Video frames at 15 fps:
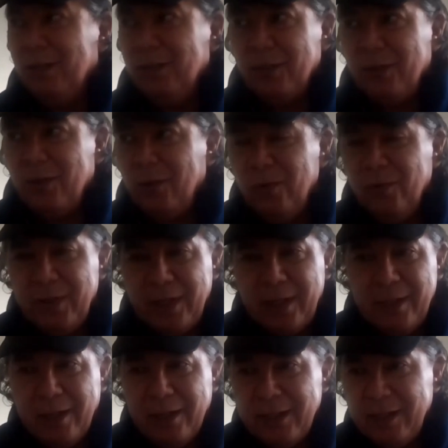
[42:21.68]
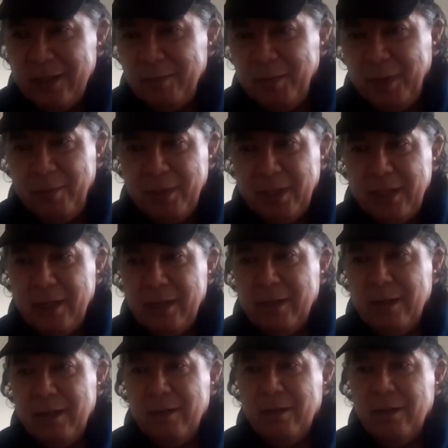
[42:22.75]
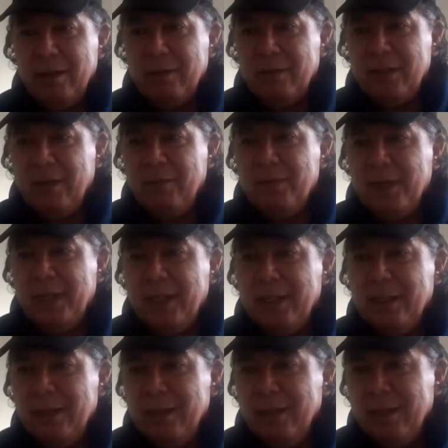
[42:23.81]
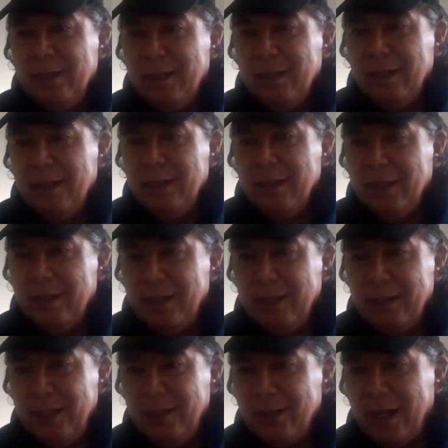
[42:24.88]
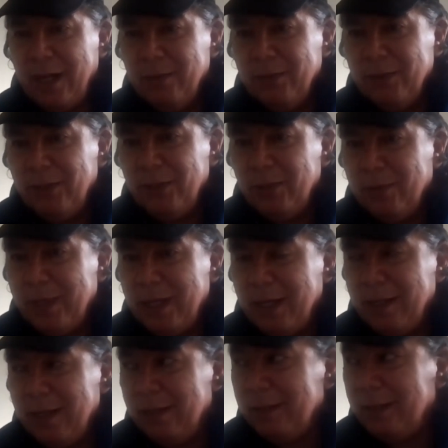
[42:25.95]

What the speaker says: all the COVID and all the other people that are suffering in these hours, you know, I